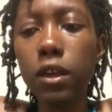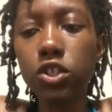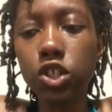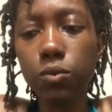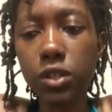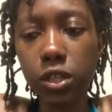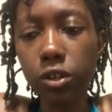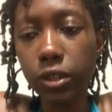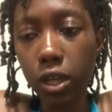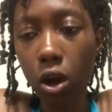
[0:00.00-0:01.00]
She was
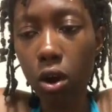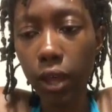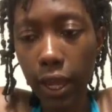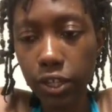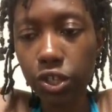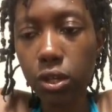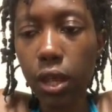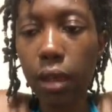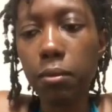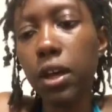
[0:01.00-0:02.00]
clearly Caucasian,
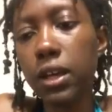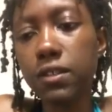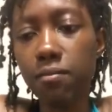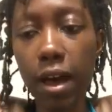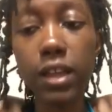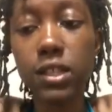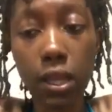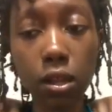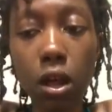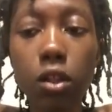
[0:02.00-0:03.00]
and because of my
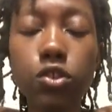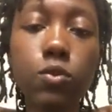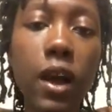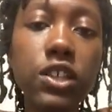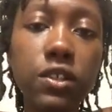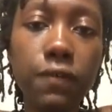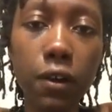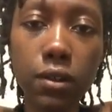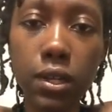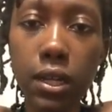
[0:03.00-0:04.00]
skin color is why she
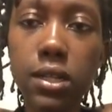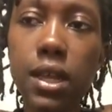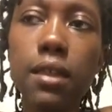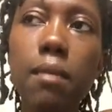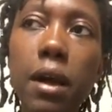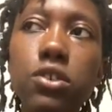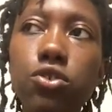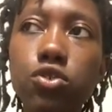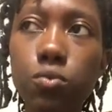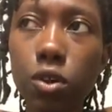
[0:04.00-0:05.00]
felt the need to say that my
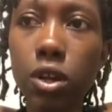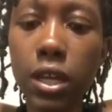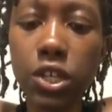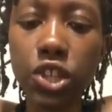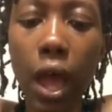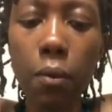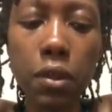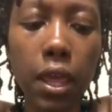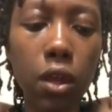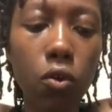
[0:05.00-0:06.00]
children were going to get shot
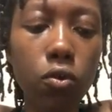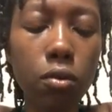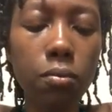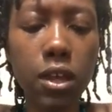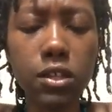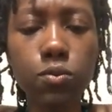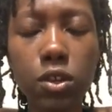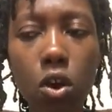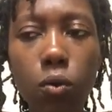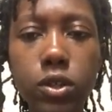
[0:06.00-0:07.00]
when they get older, because we know